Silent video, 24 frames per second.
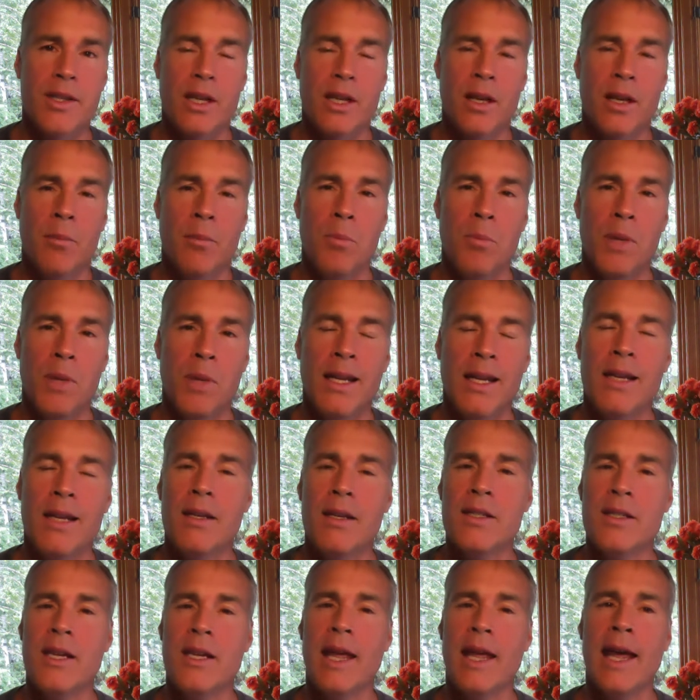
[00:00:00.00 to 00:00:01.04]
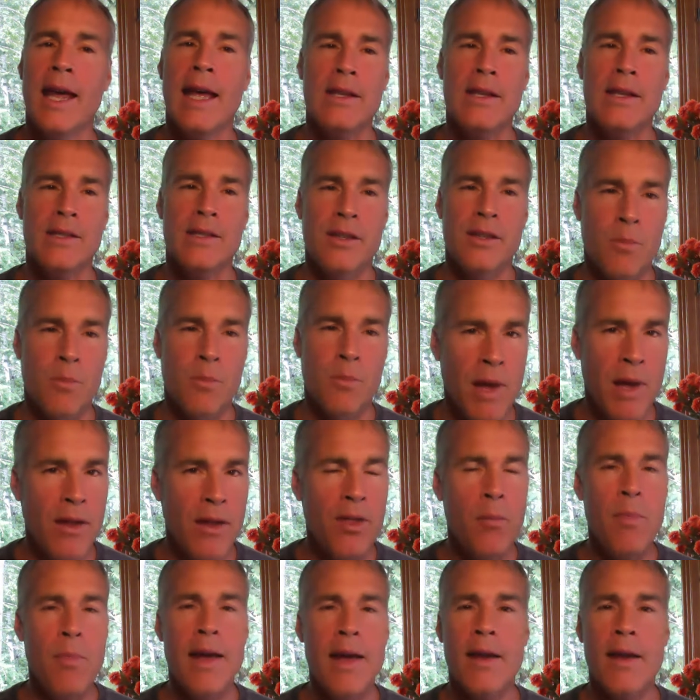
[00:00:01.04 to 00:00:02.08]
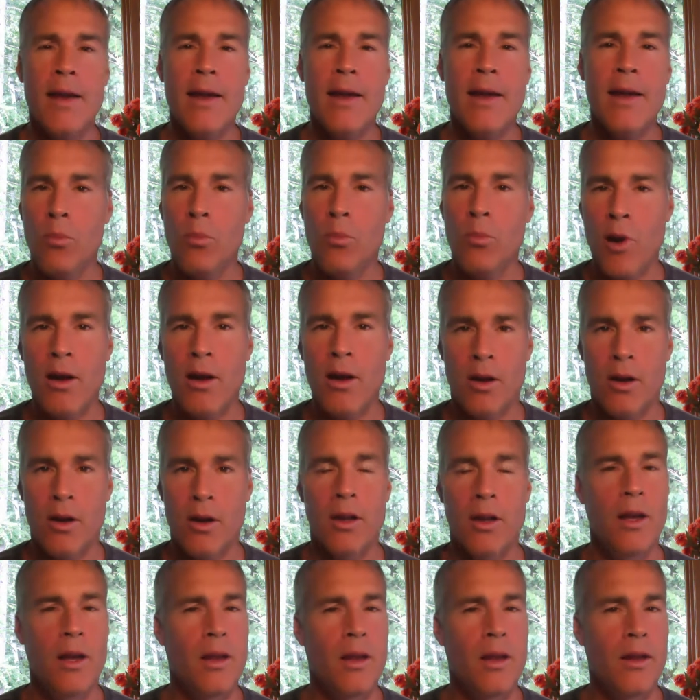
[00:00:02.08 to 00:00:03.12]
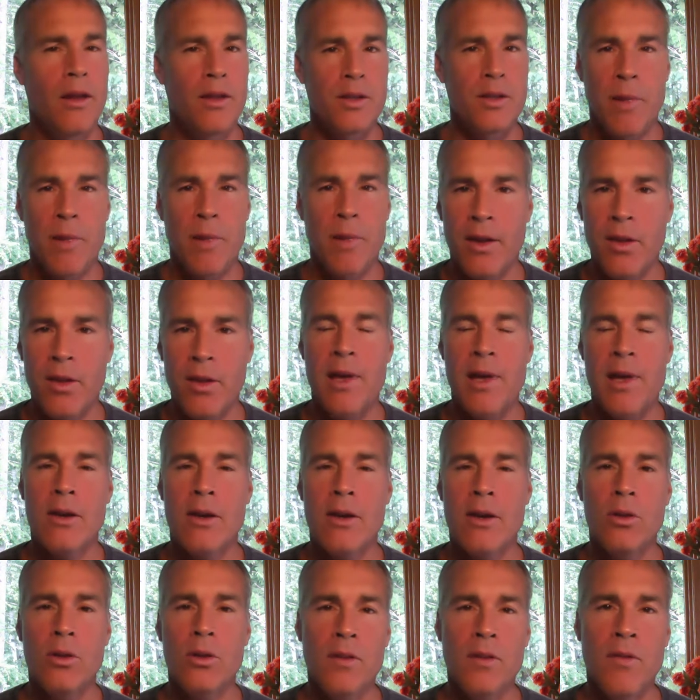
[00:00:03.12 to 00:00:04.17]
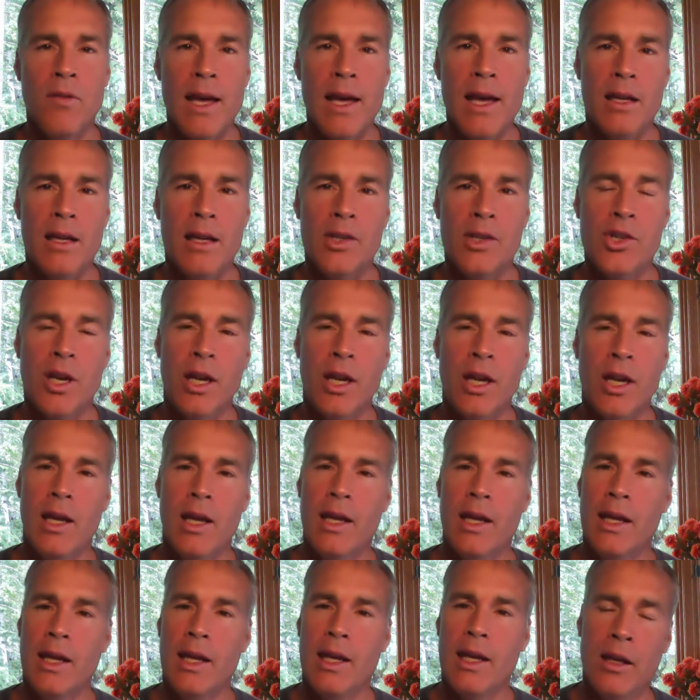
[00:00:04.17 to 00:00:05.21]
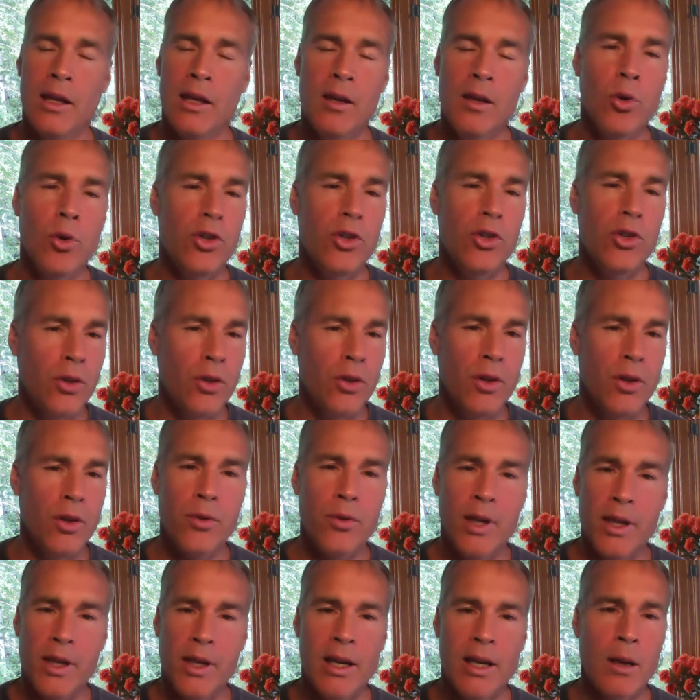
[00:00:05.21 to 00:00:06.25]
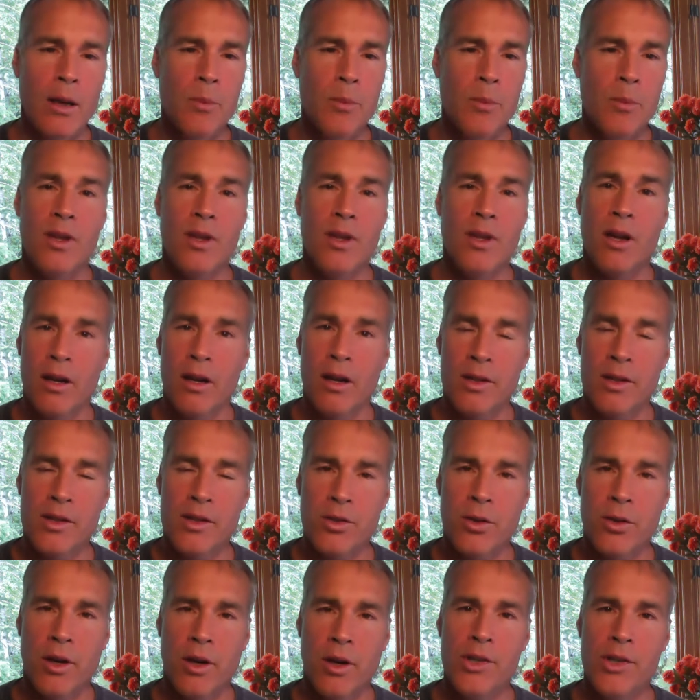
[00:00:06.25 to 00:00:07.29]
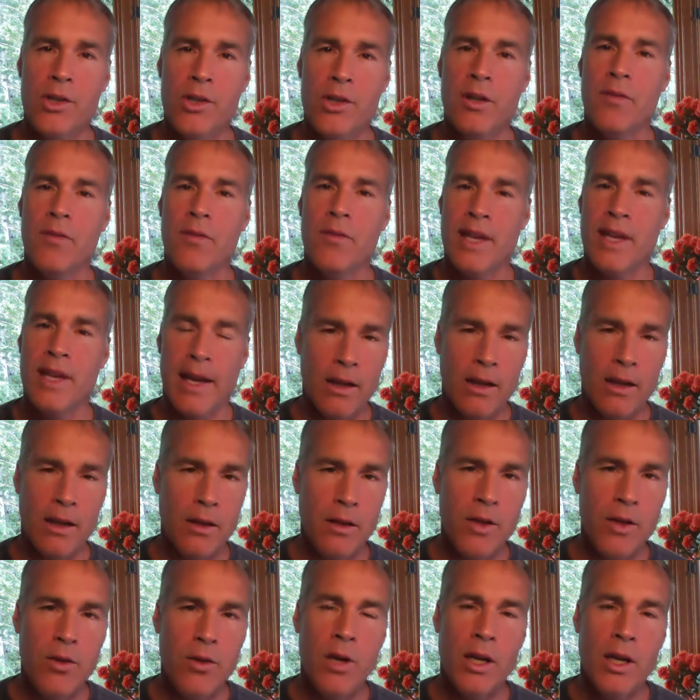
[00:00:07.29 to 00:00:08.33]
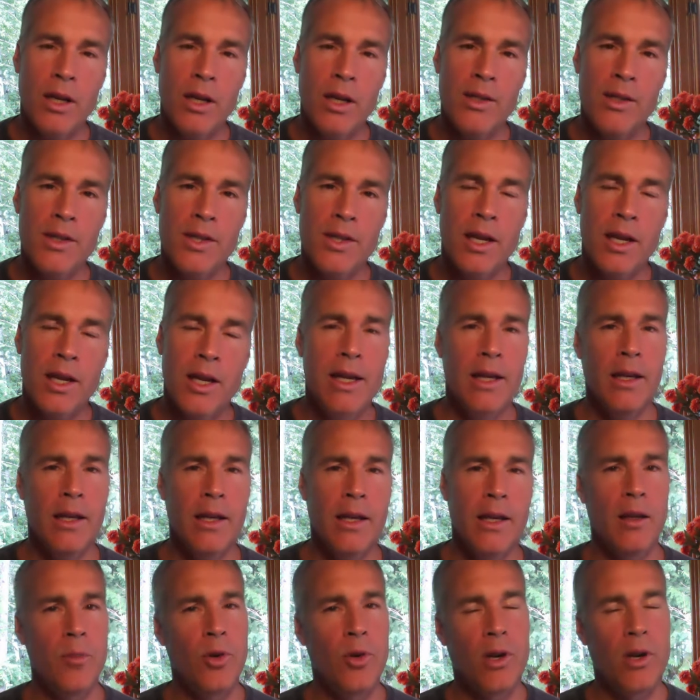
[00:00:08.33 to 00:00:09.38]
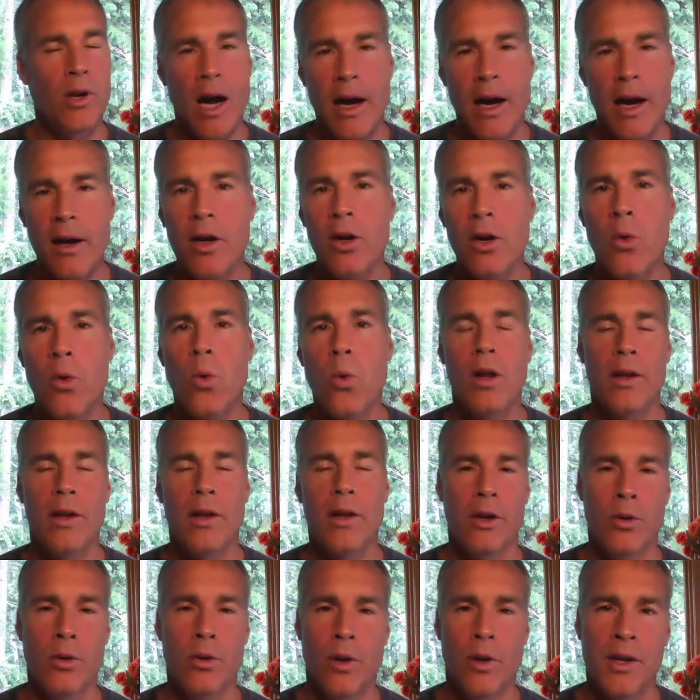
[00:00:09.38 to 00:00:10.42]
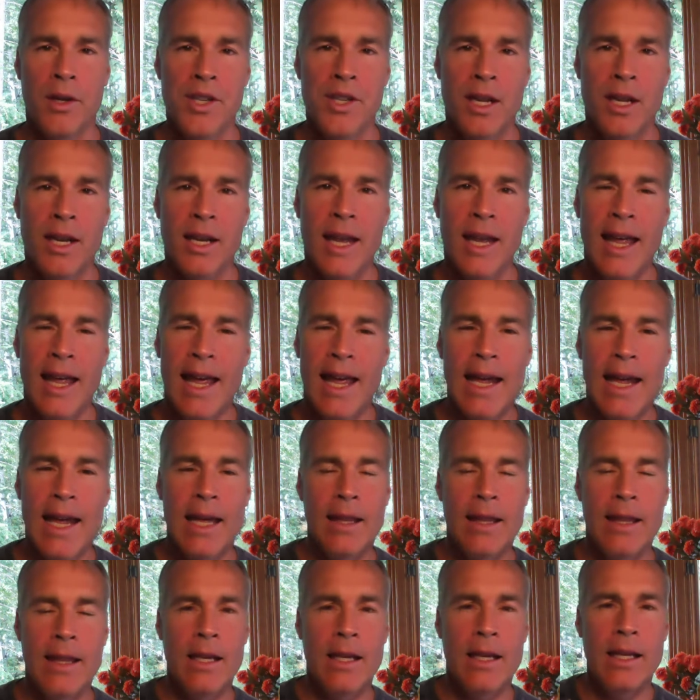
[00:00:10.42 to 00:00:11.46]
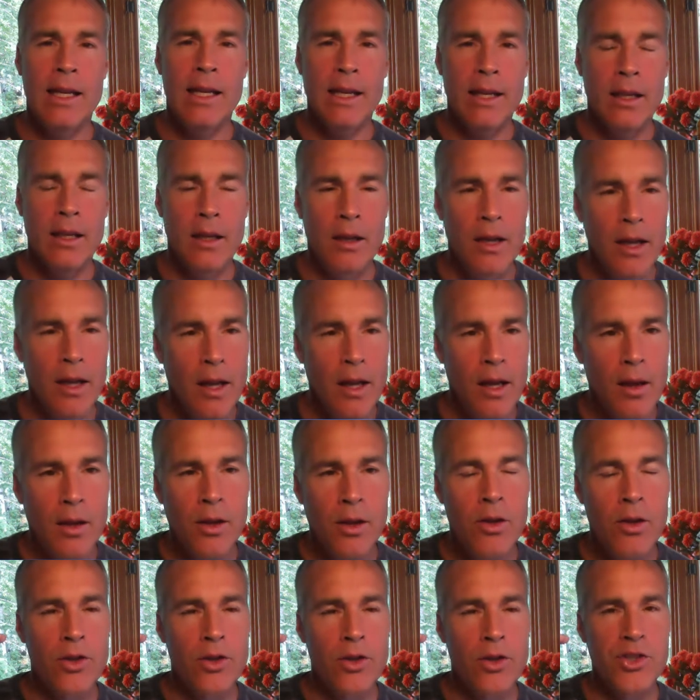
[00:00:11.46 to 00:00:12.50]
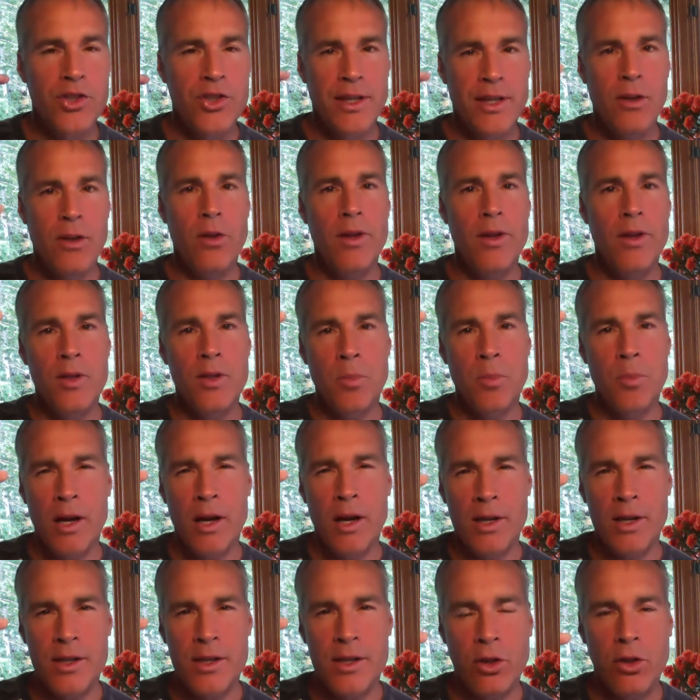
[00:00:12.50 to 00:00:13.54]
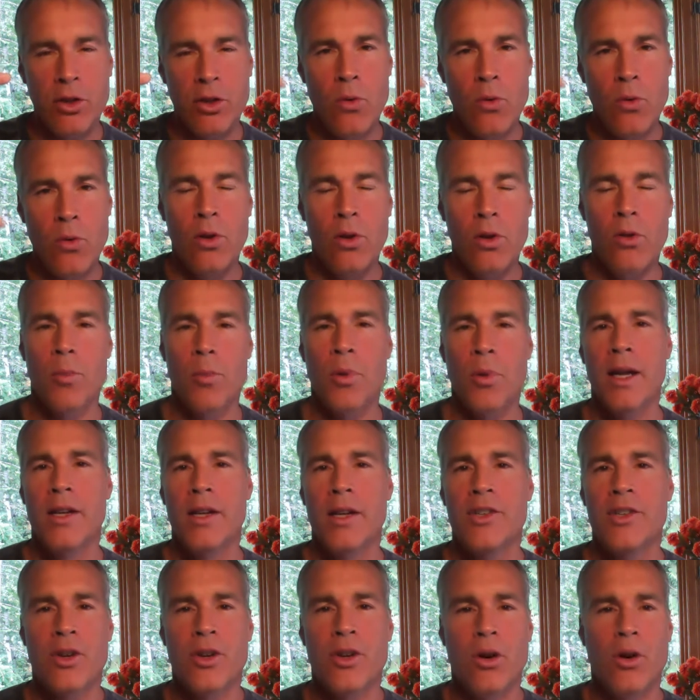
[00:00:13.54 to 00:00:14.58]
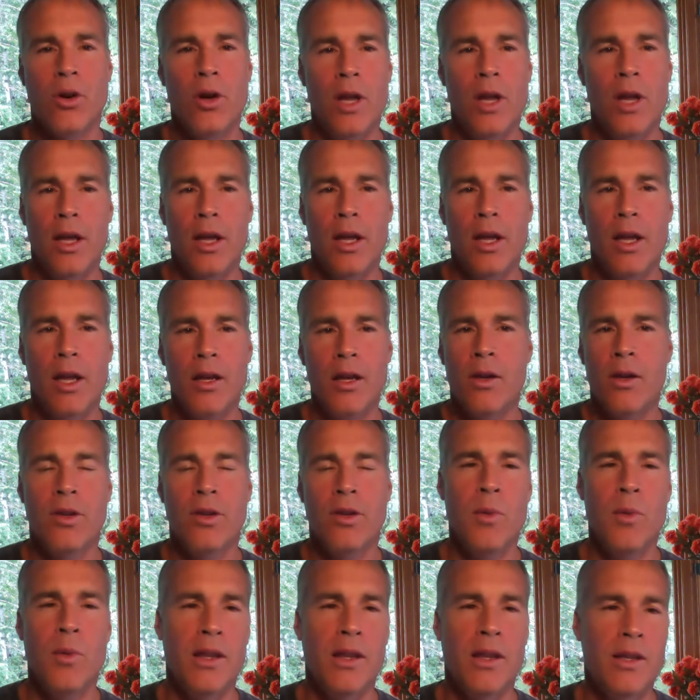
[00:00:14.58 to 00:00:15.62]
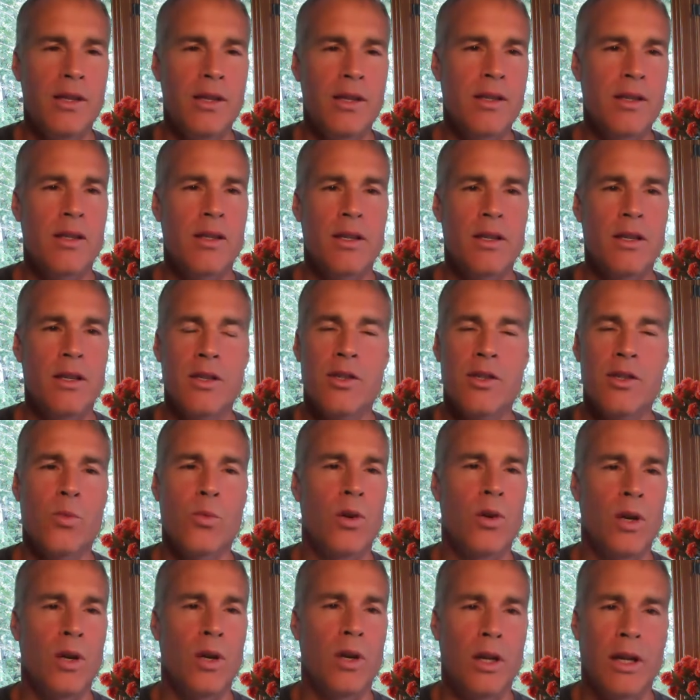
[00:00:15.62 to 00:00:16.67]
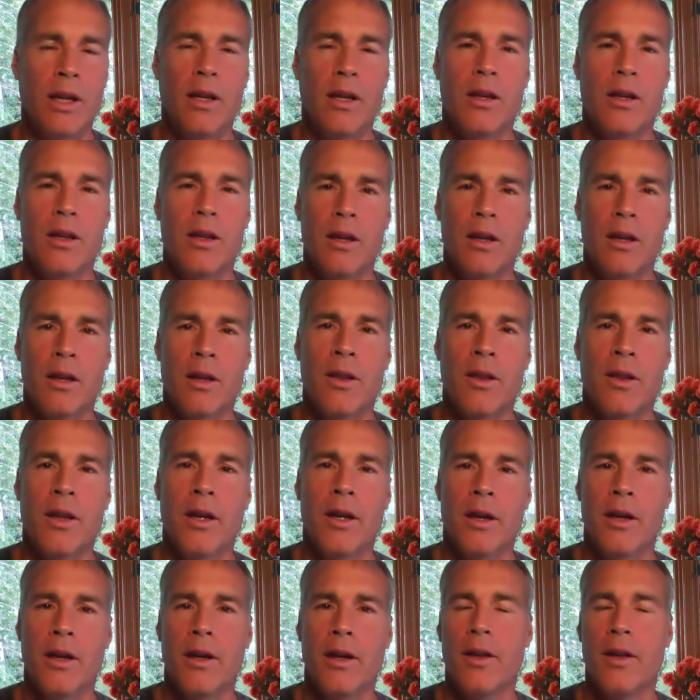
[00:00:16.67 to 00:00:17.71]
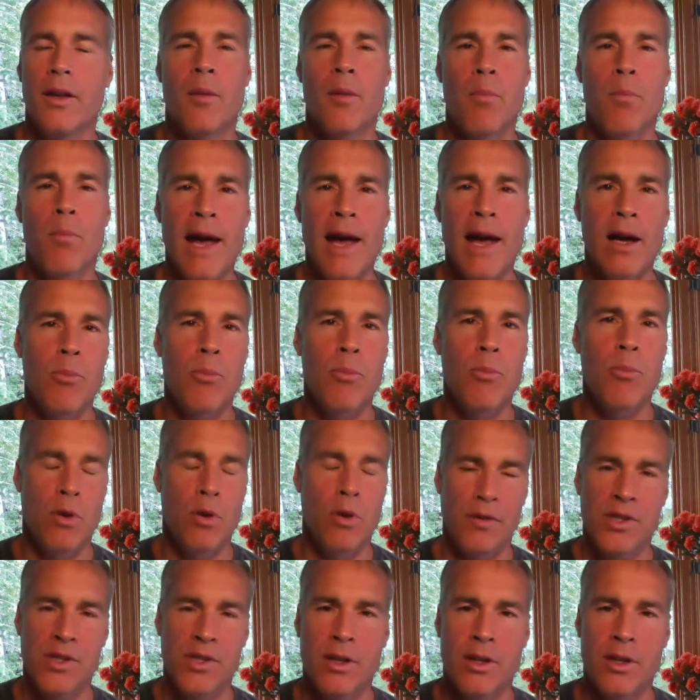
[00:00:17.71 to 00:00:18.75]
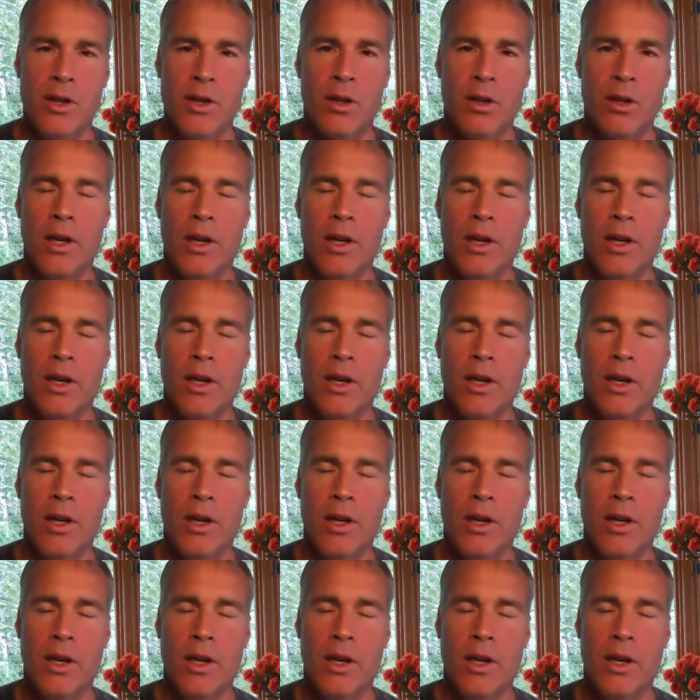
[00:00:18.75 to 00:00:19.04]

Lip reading: And because he has this mathematical model, this mathematical advantage, he can put 2 to 3 times the concentration of these active ingredients, he can put higher quality ingredients in, and then he can, sell these products at a lower price. So, to me, this is really the backbone of Sisel.